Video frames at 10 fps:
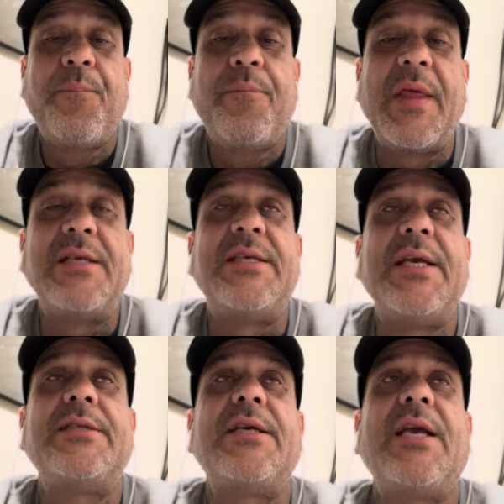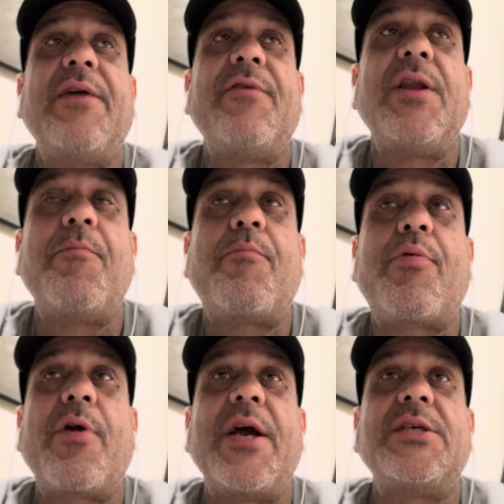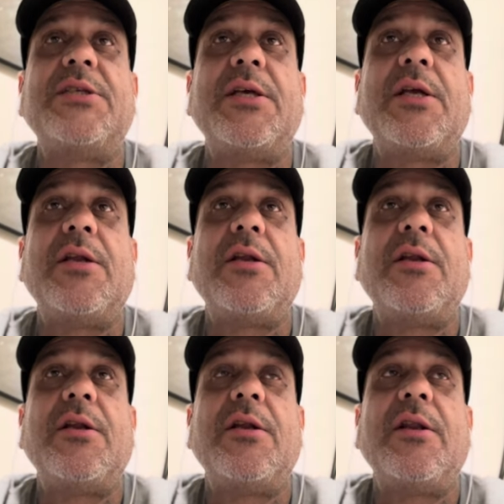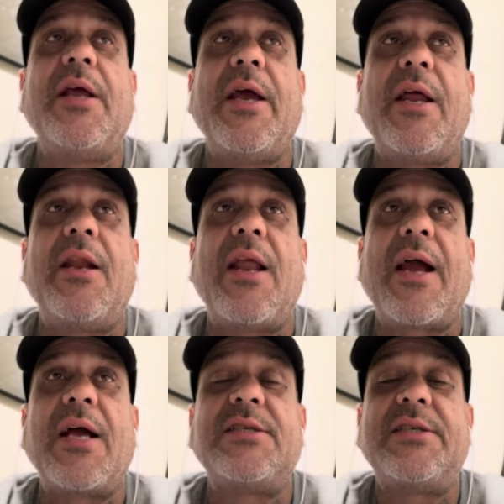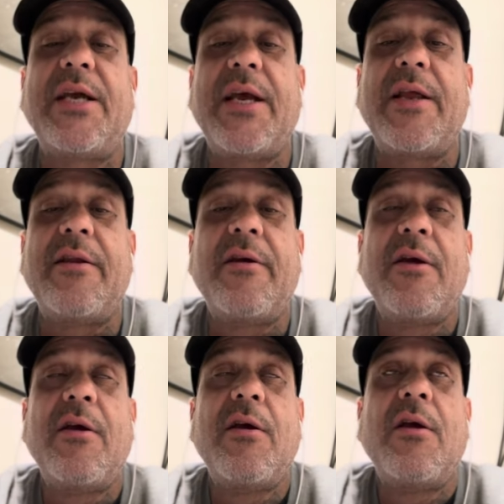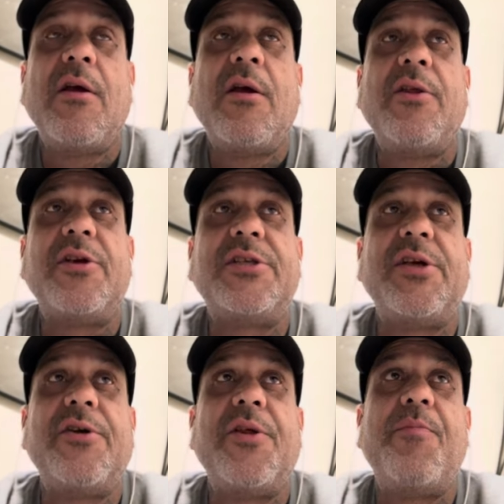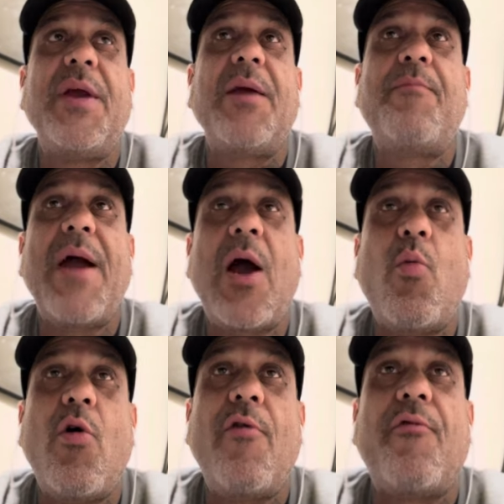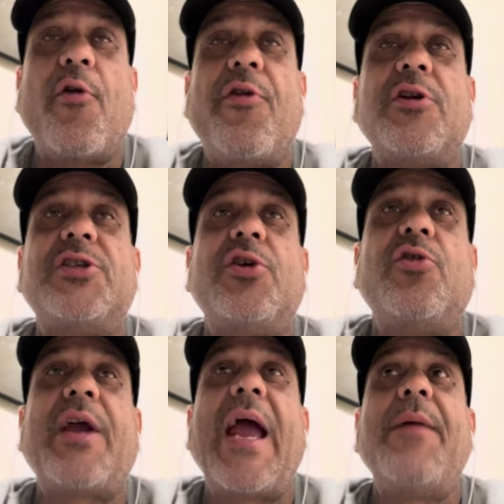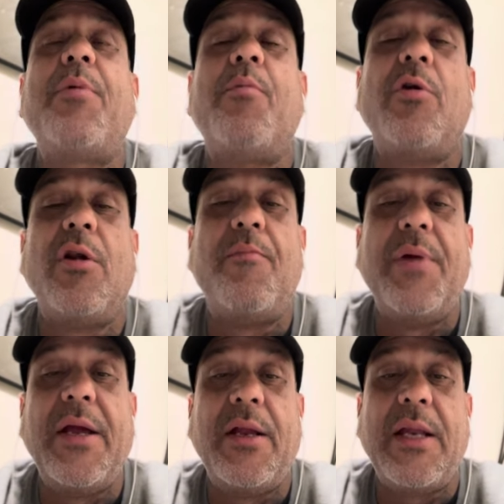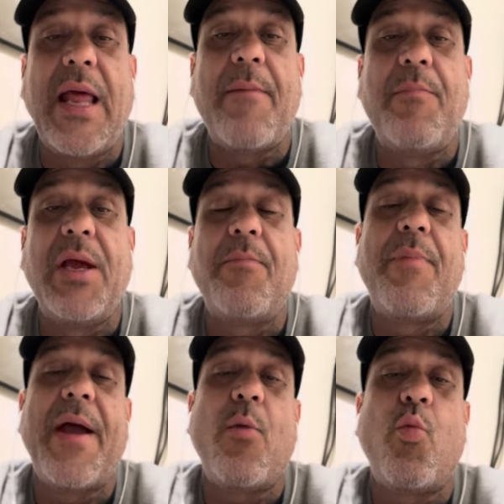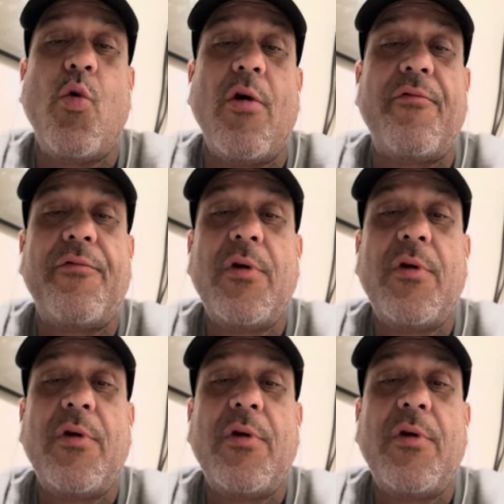They seek to give an impression that, like I said, they're still the big bad wolf, or they're still capable of being that big bad wolf.